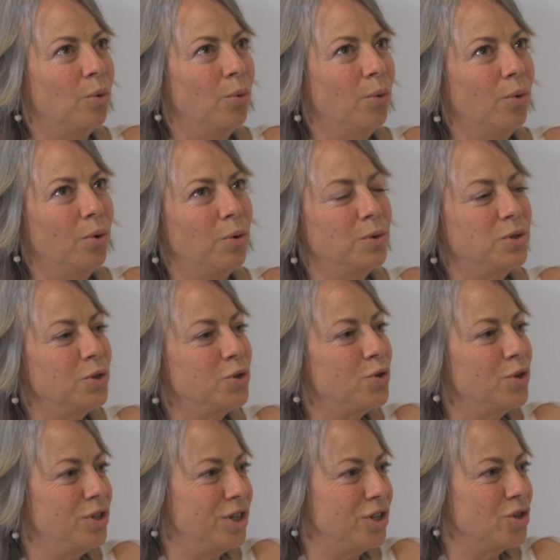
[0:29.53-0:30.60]
Oh, it was a
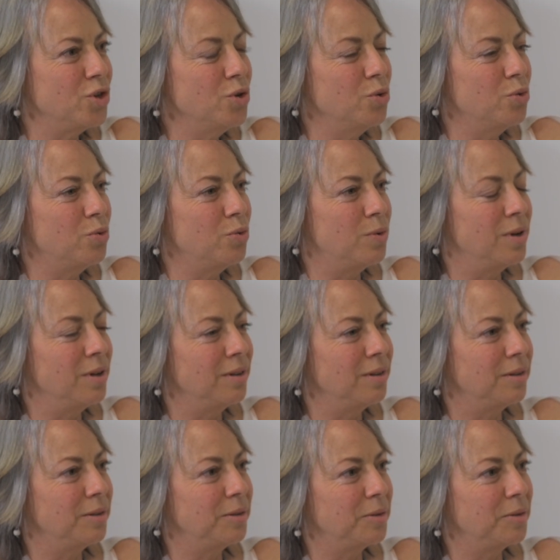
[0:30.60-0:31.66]
traditional,
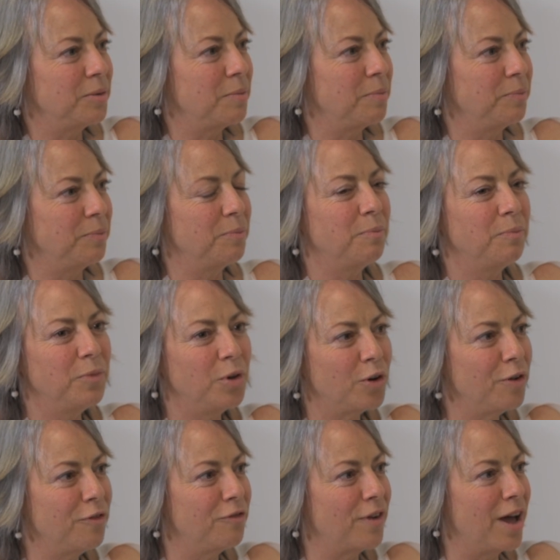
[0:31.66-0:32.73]

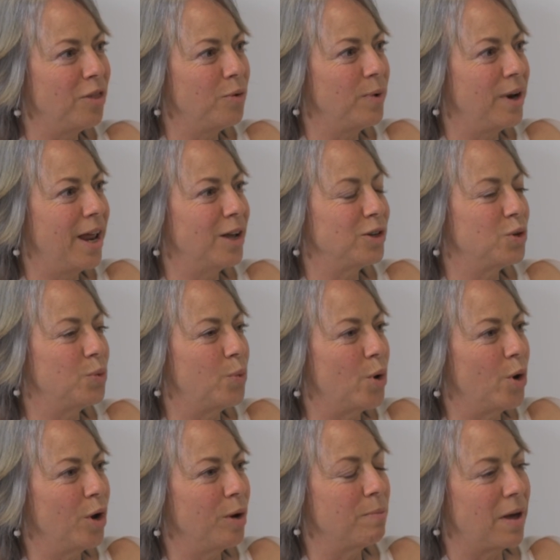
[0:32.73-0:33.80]
father went out to
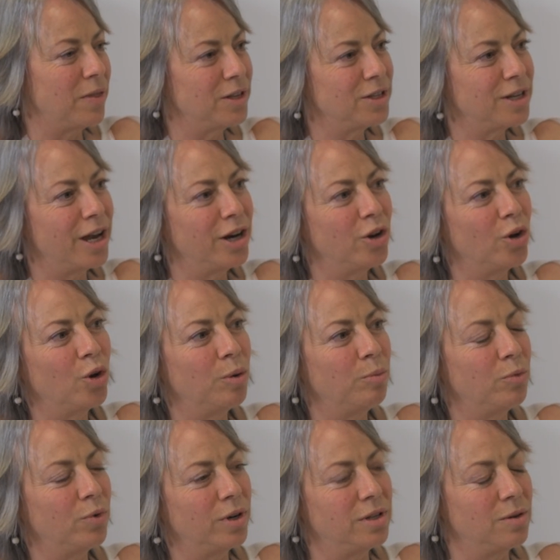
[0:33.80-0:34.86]
work, mother stayed
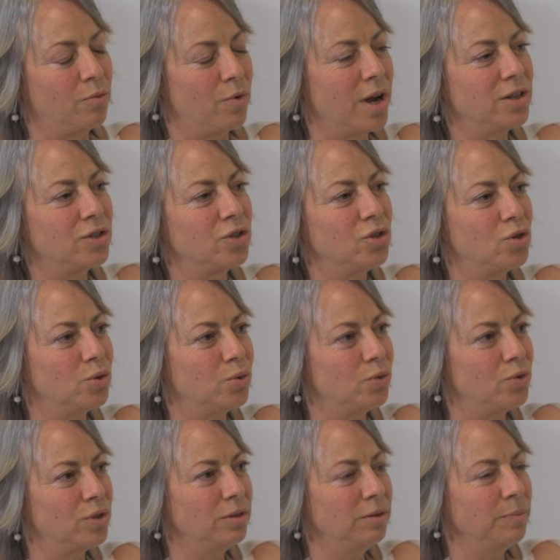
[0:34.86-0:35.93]
home, raised the
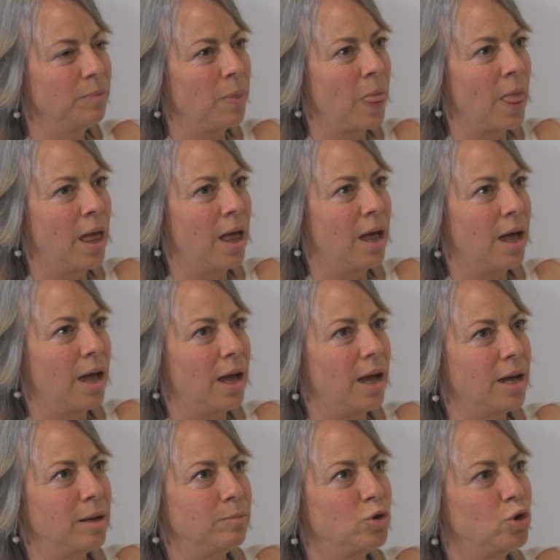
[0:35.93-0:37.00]
children.
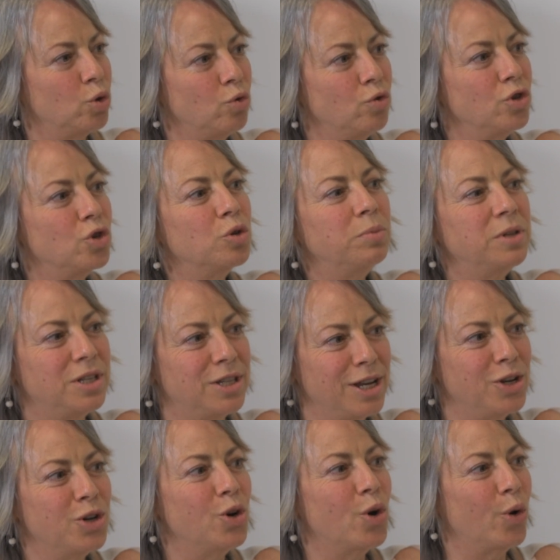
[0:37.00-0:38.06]
Children should be
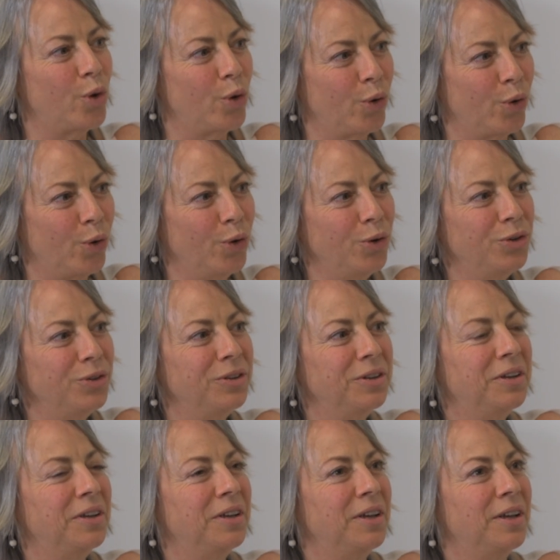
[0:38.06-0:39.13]
seen and not heard.
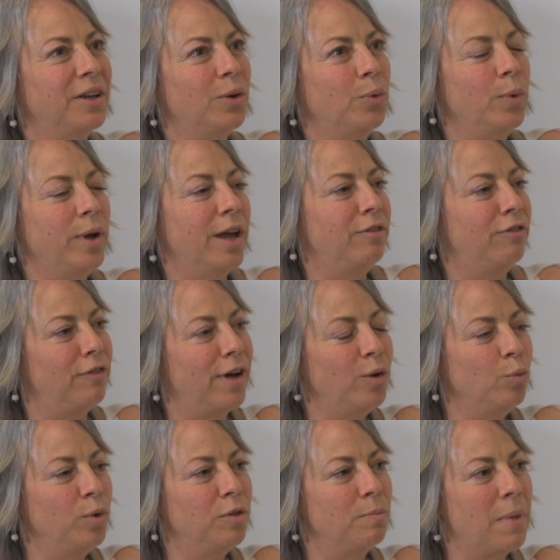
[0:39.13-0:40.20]
We had
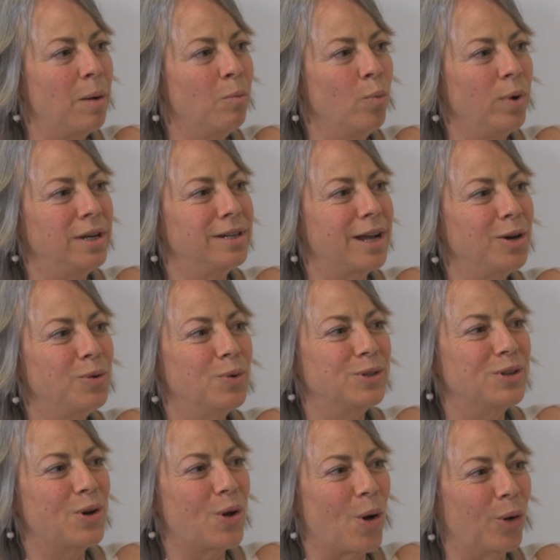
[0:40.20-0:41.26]
fun with mum when dad
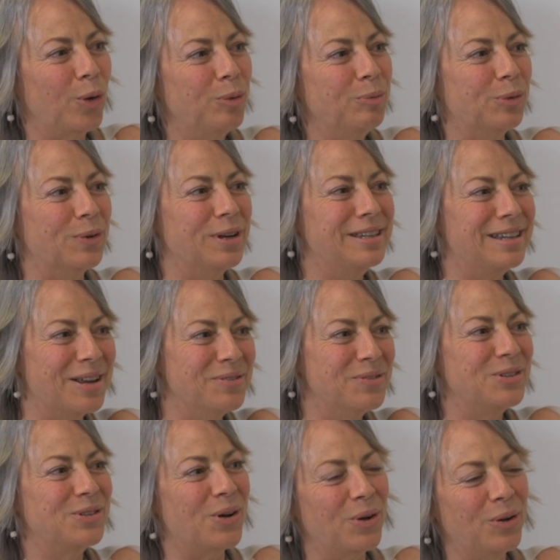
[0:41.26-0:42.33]
wasn't home, but when dad
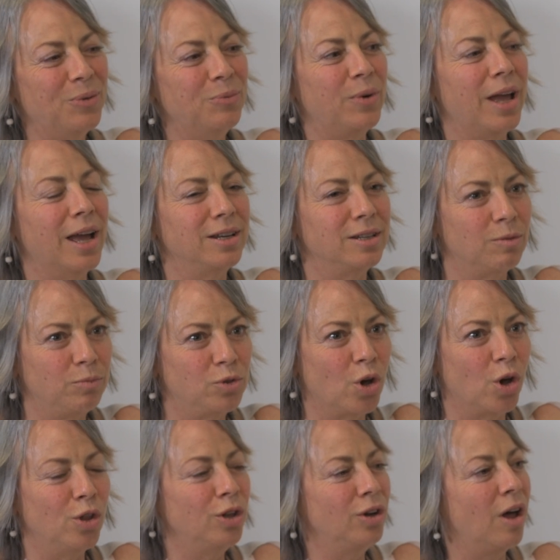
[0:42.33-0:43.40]
was home, we had to
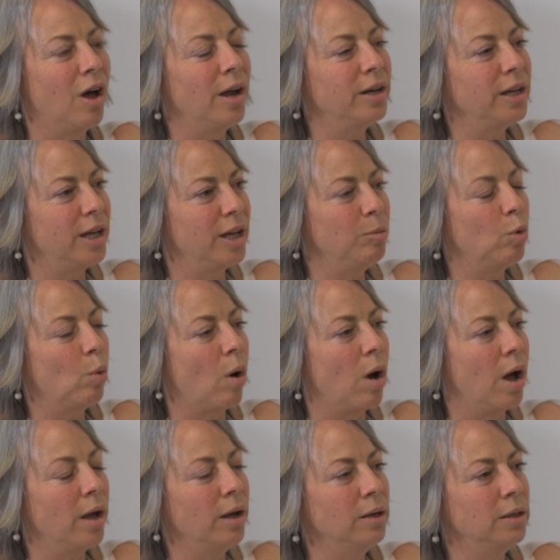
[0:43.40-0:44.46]
toe the line and keep
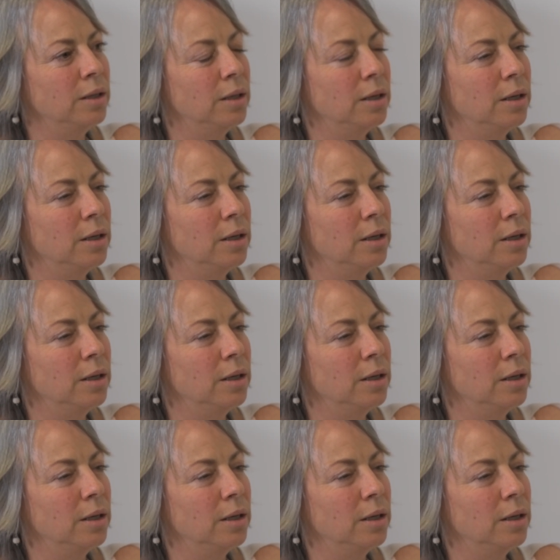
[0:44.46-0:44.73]
quiet.